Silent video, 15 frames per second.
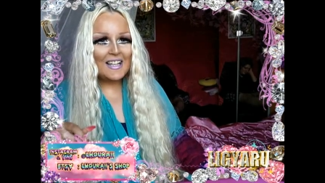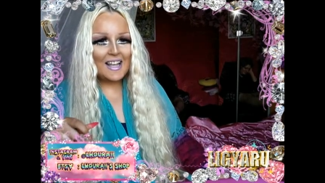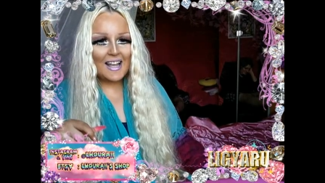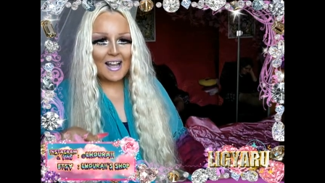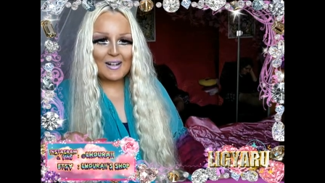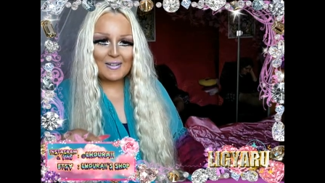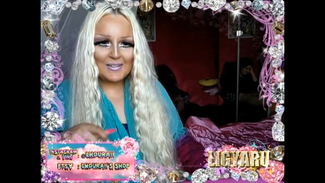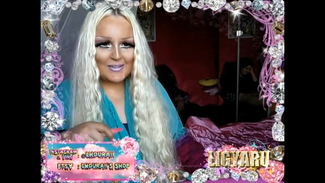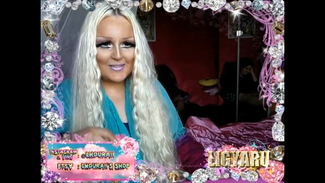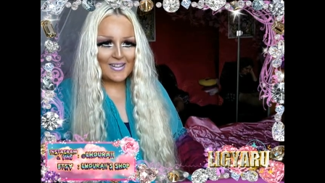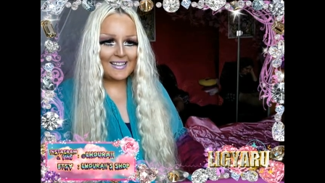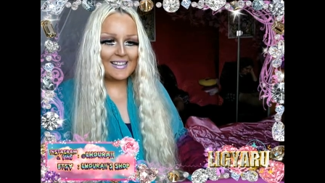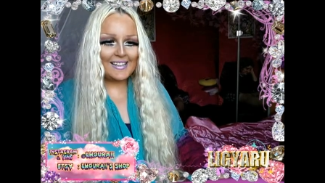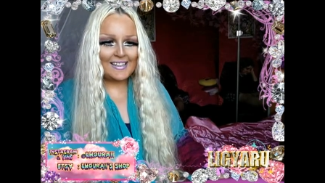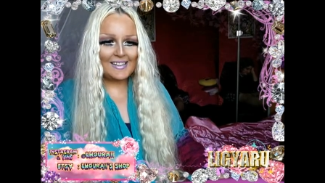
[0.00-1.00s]
I was
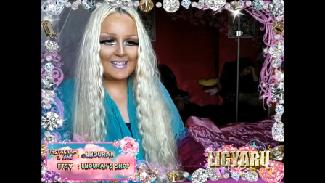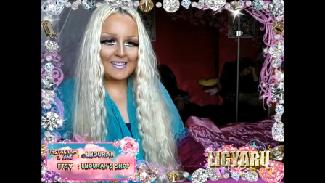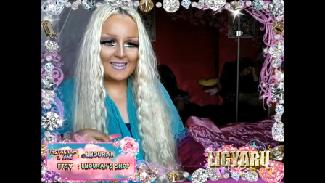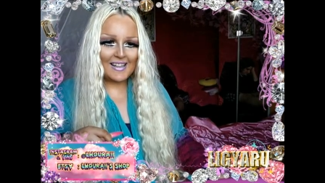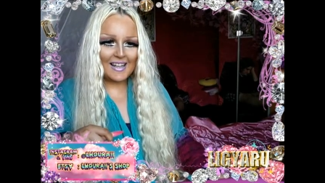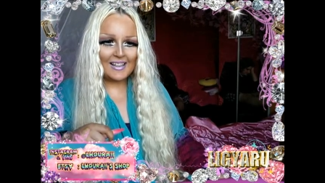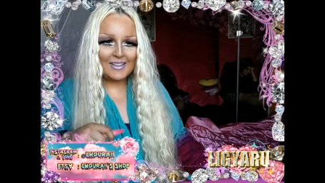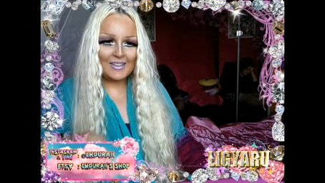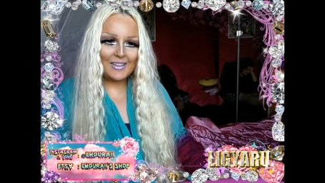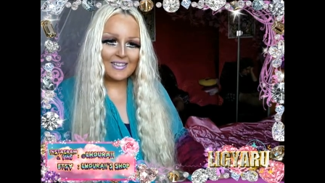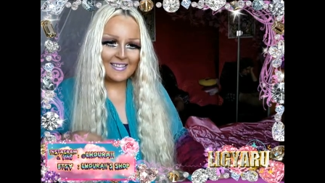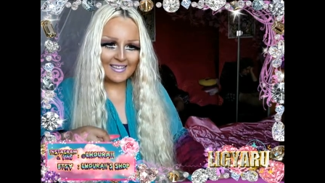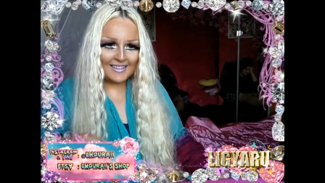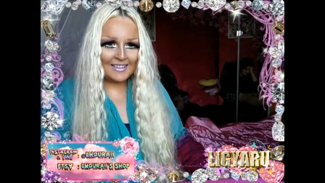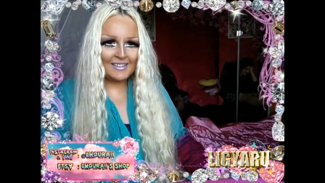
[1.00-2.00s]
really like
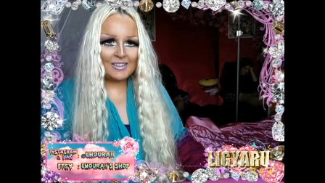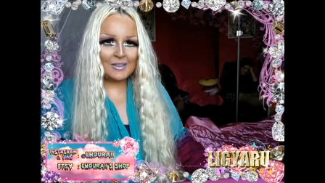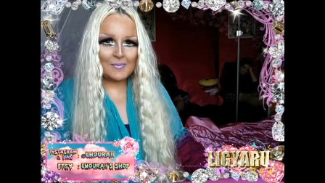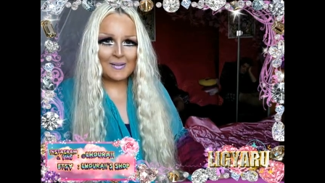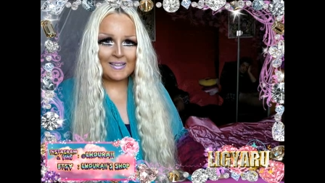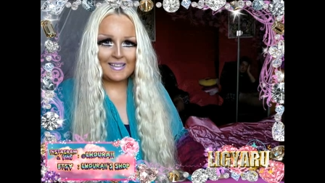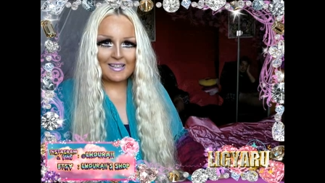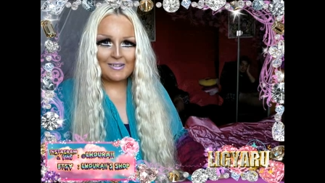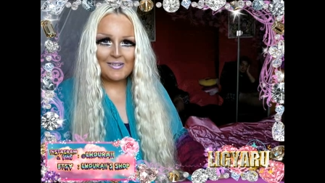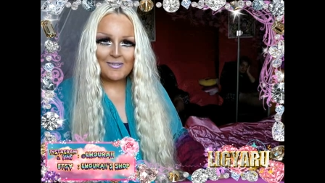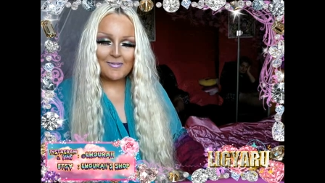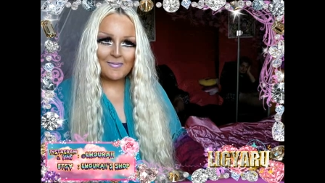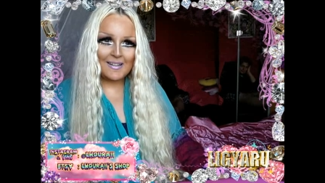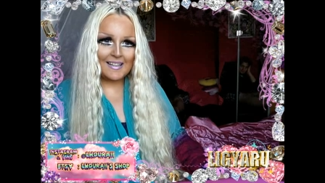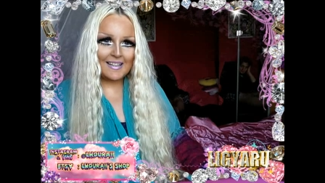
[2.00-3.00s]
cutting into my knee with
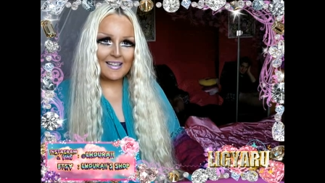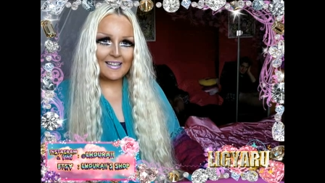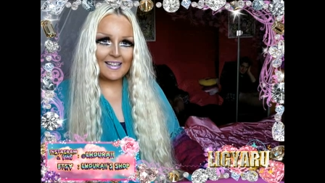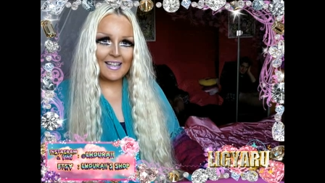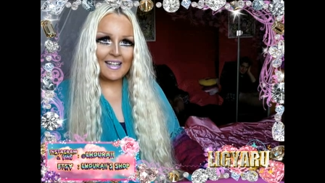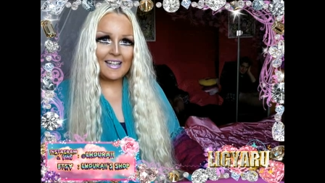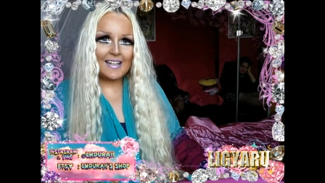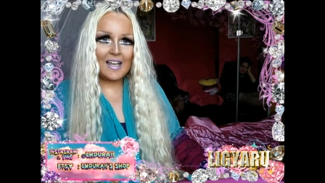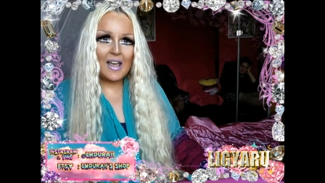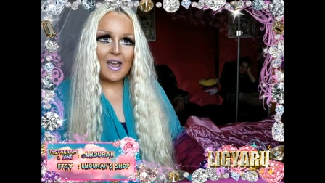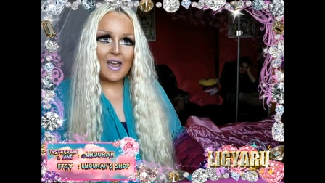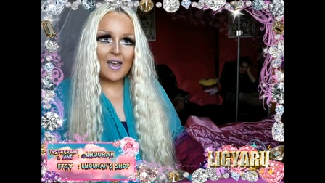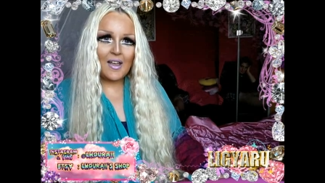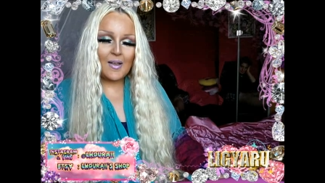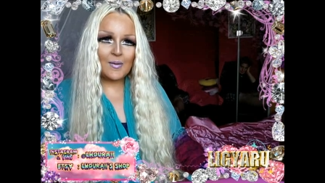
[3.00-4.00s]
my key,
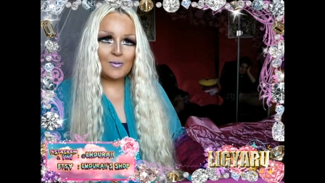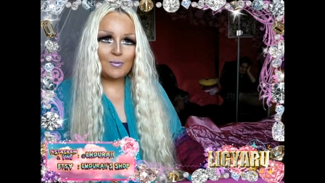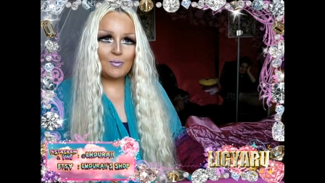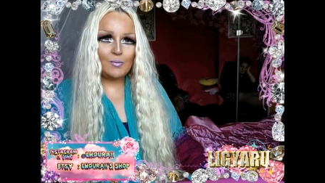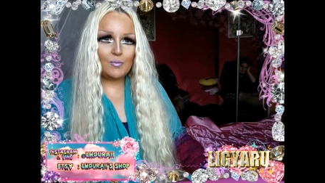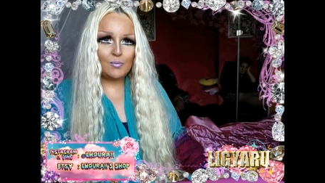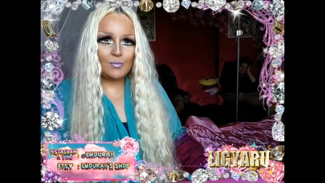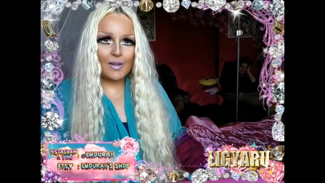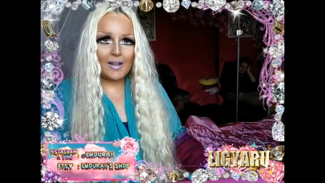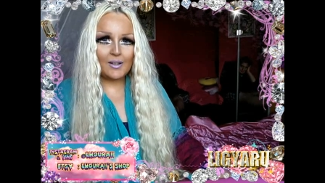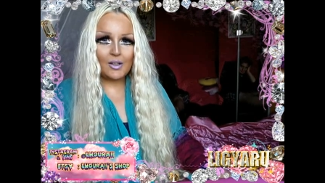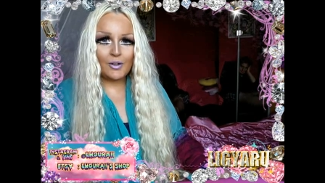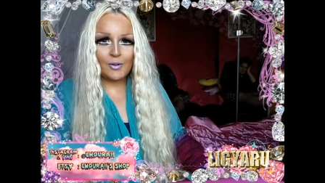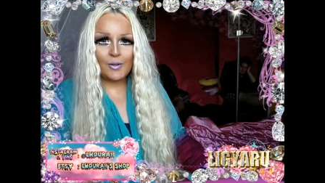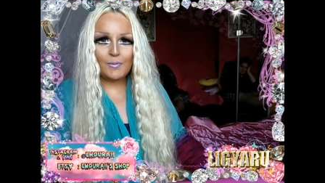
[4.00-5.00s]
and like
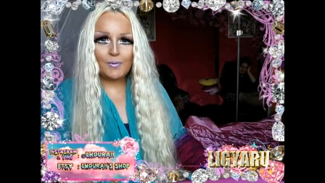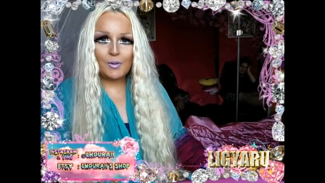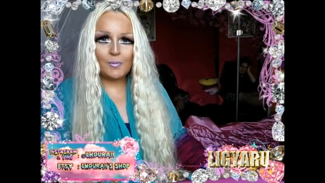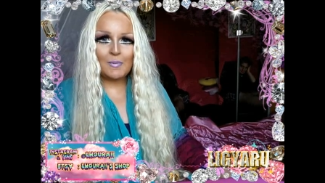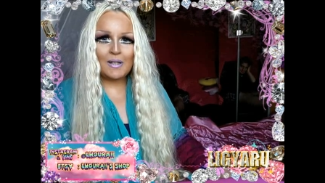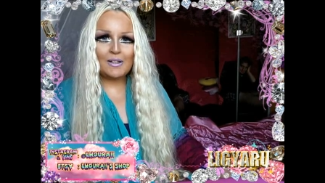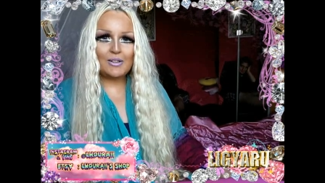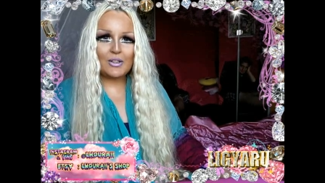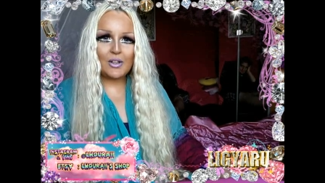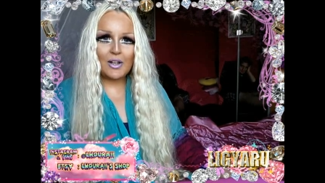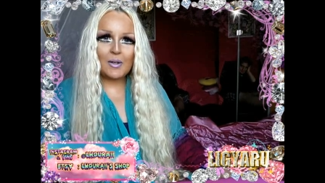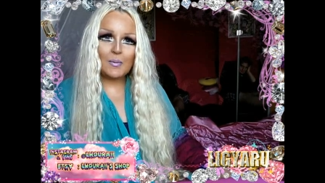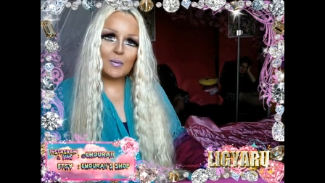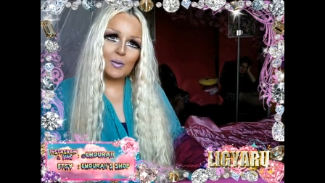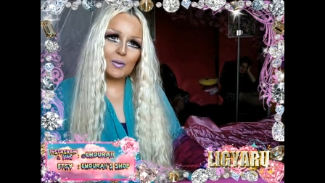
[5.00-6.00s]
enough to make sure
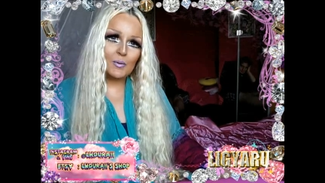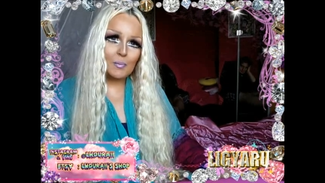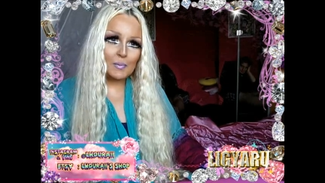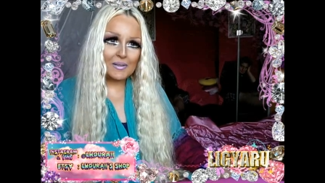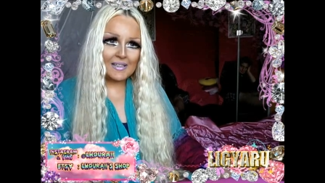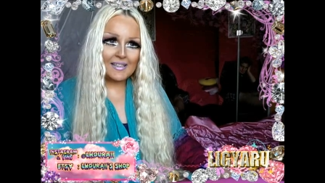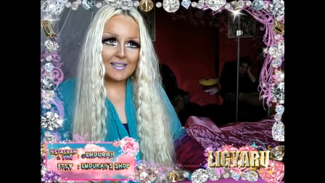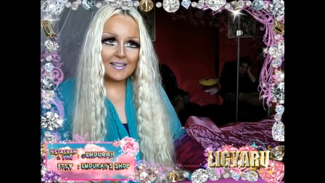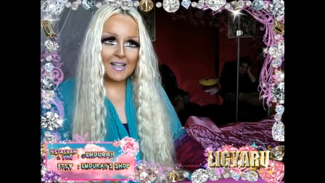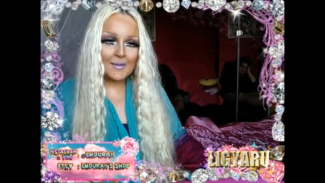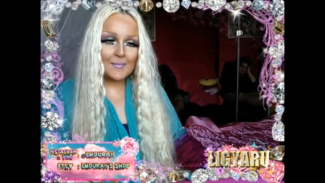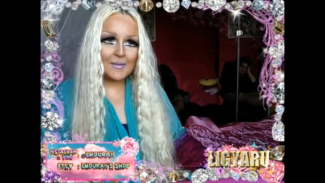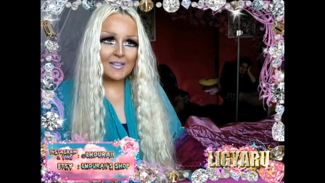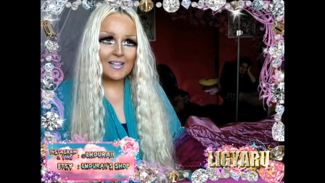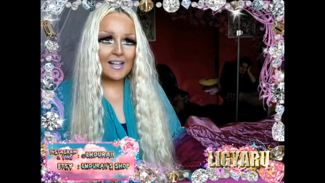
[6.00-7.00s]
it could bleed
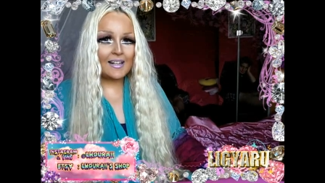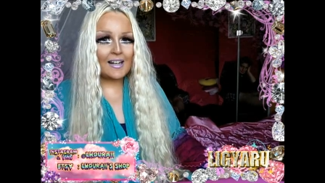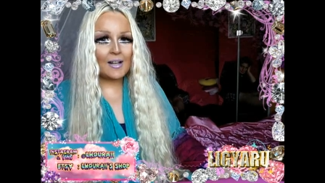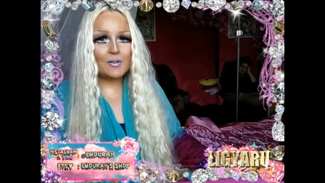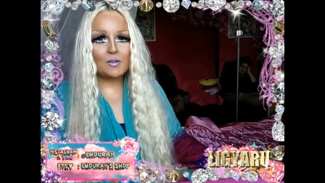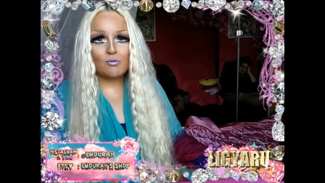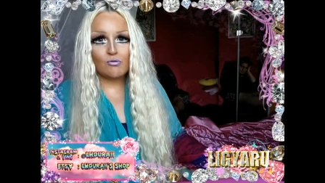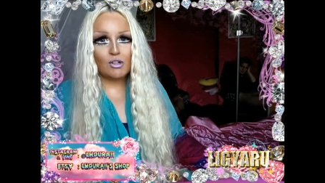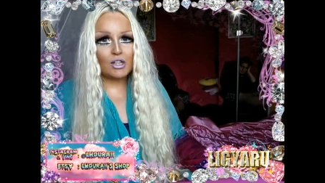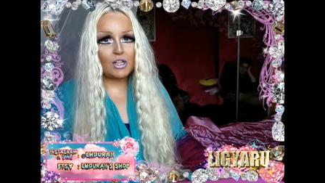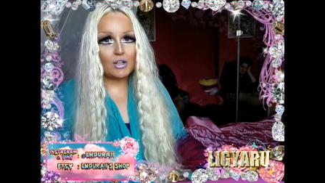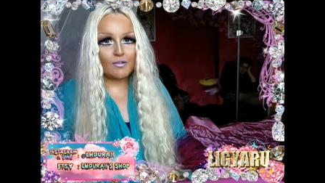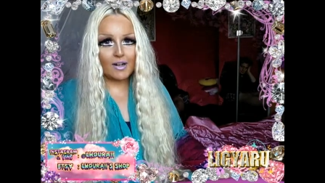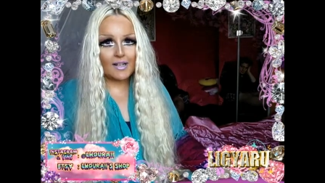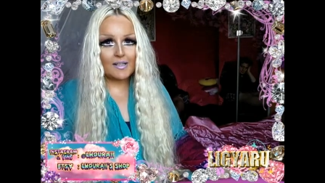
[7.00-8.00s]
that much. And I was really
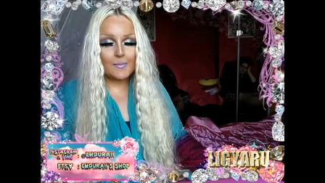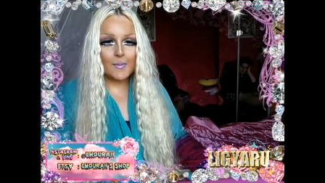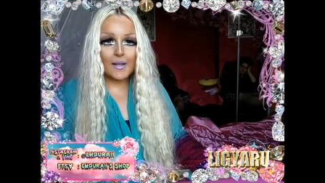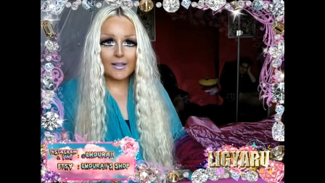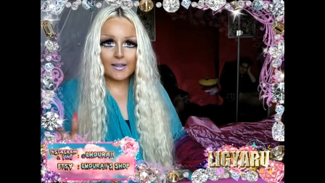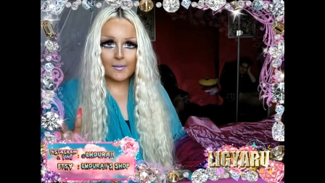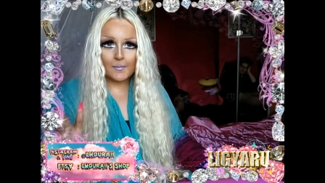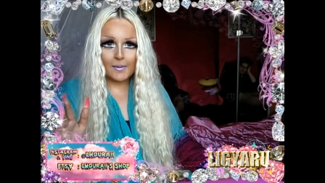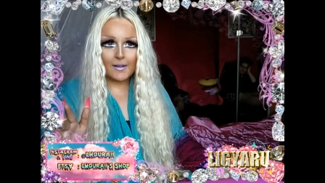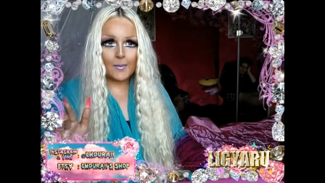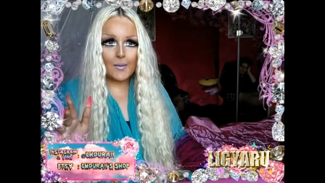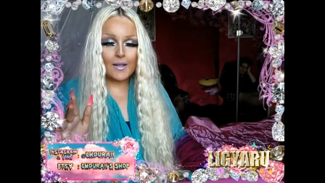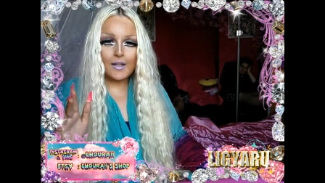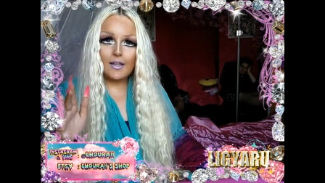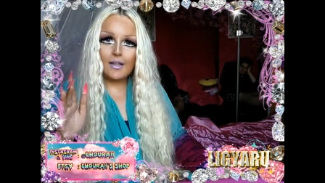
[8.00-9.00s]
crazy back then, by the way.